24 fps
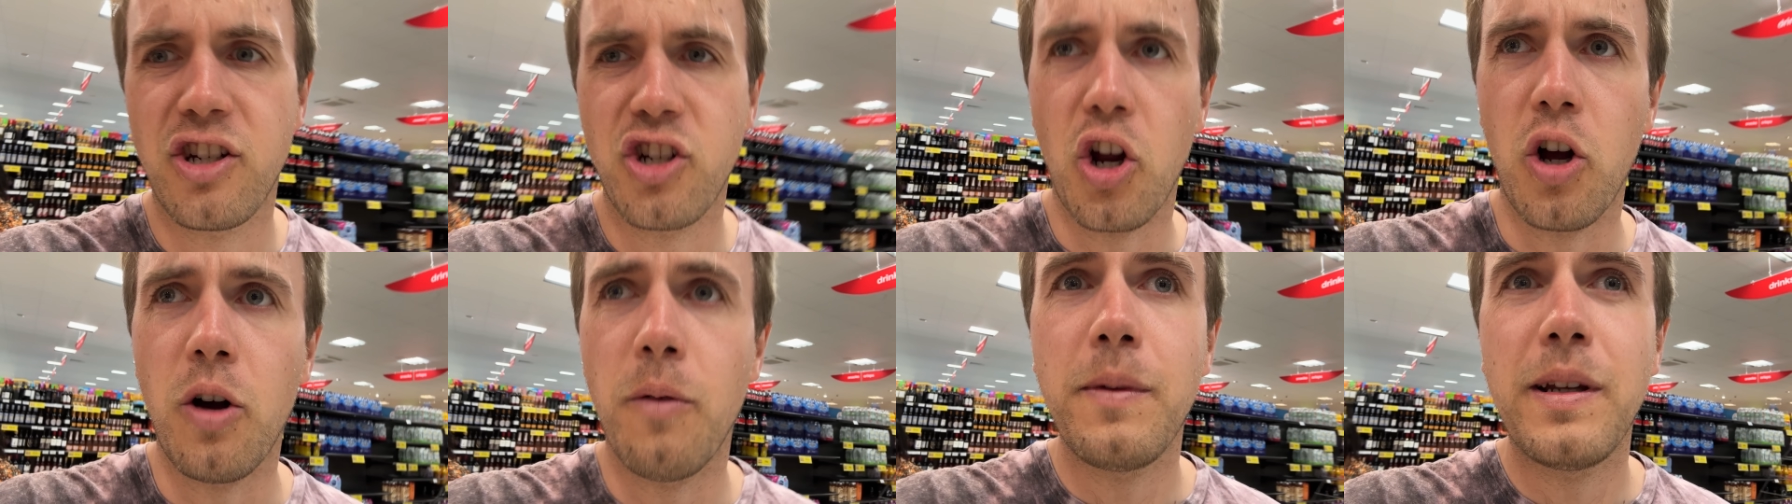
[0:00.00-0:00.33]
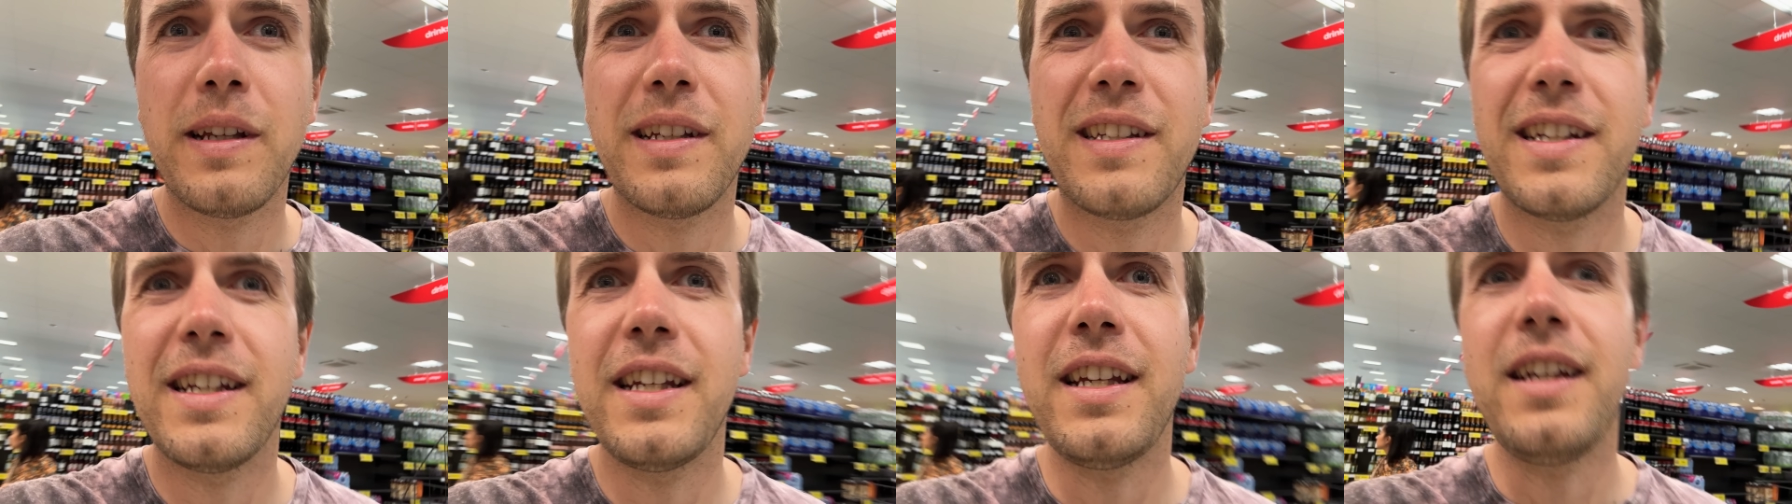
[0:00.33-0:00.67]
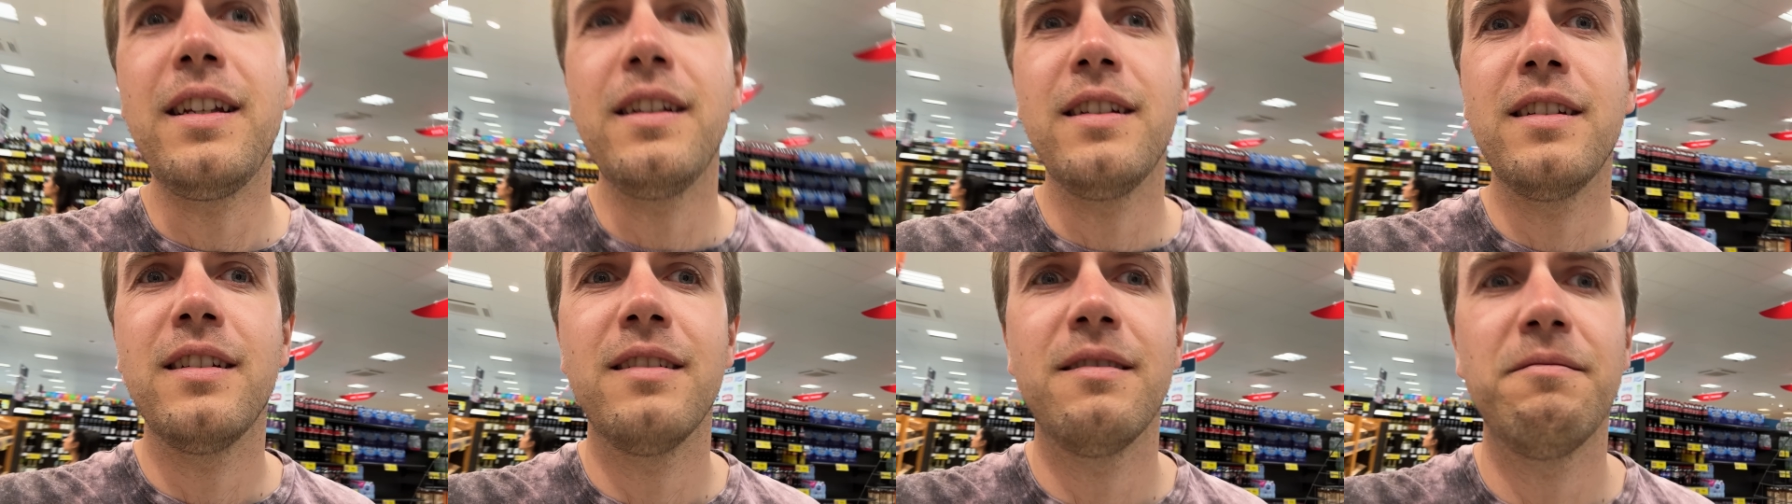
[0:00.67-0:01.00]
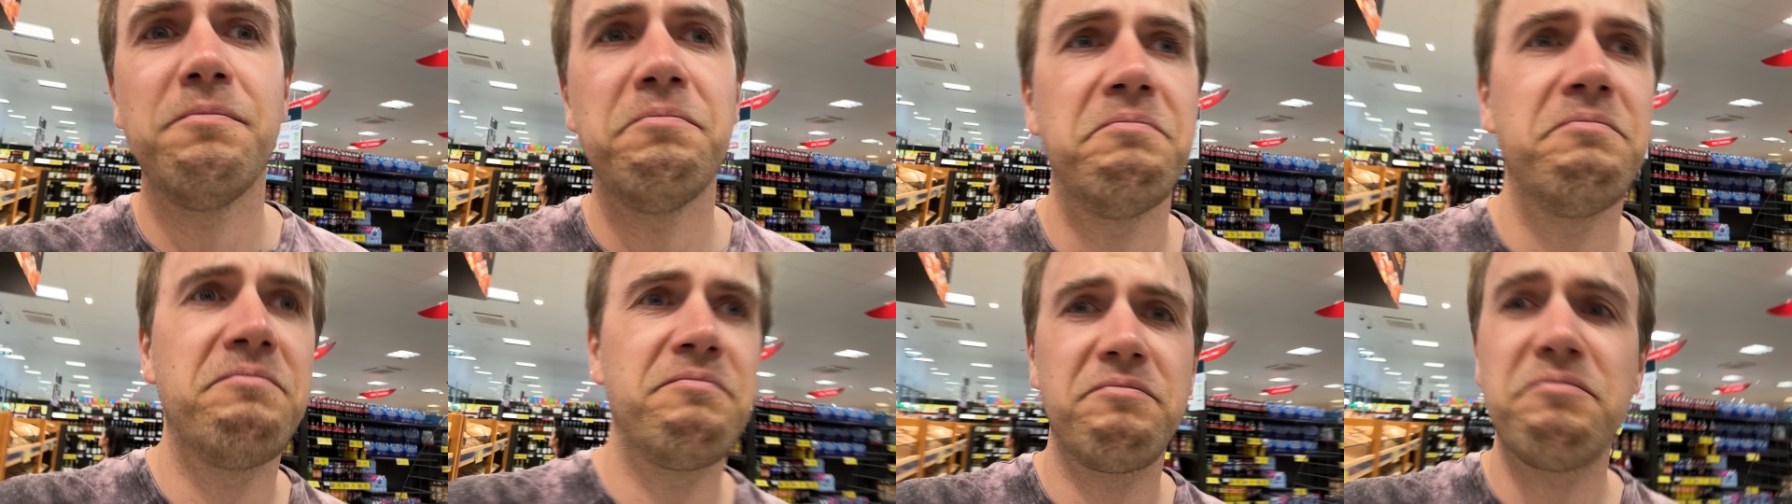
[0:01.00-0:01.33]
omelette-y.
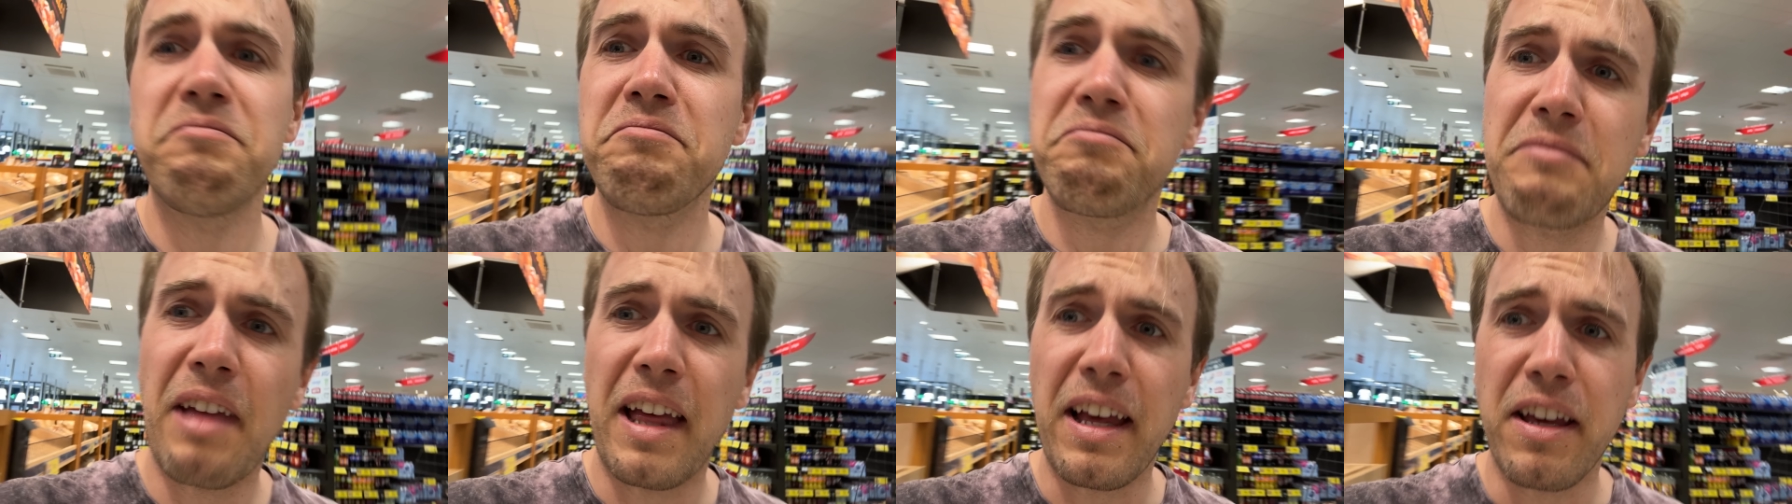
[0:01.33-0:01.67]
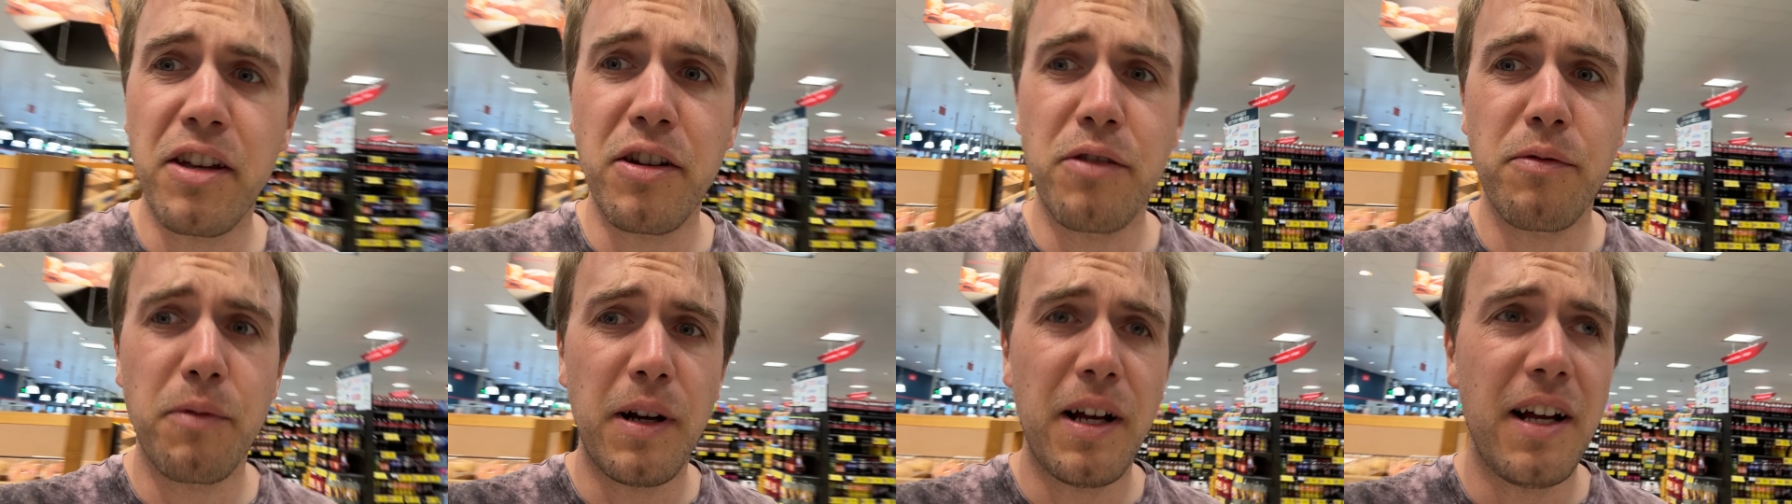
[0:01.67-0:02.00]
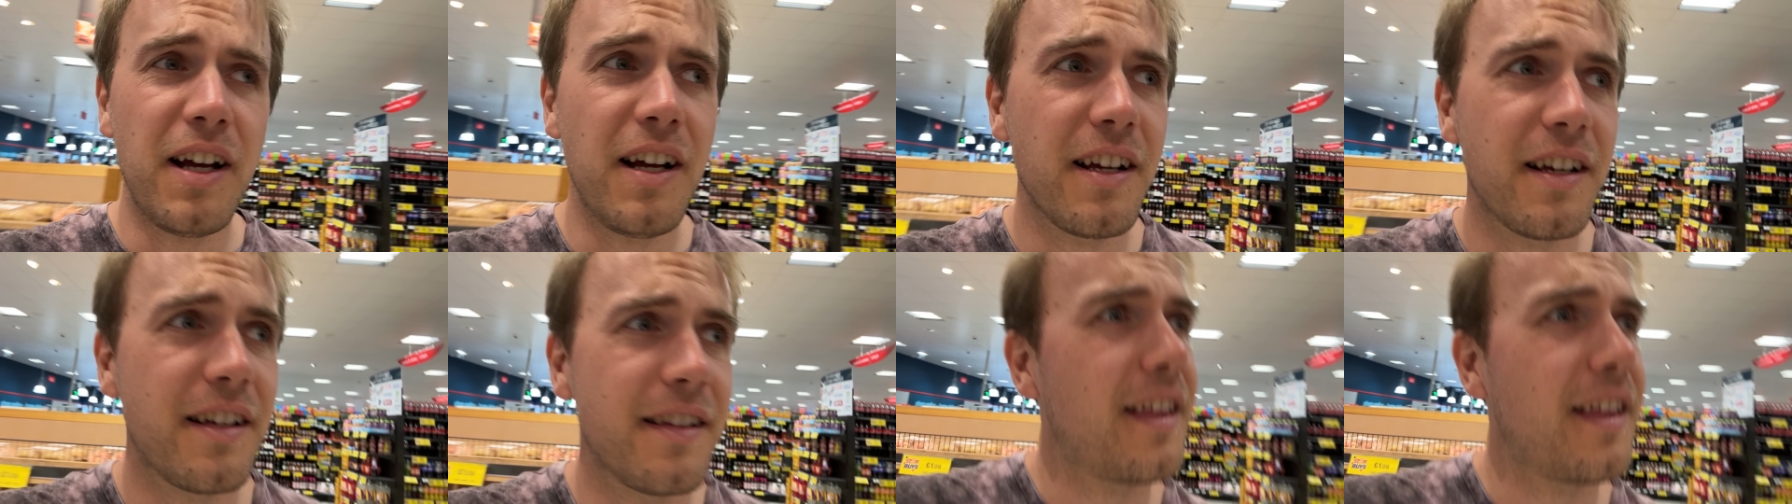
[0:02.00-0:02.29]
That could work.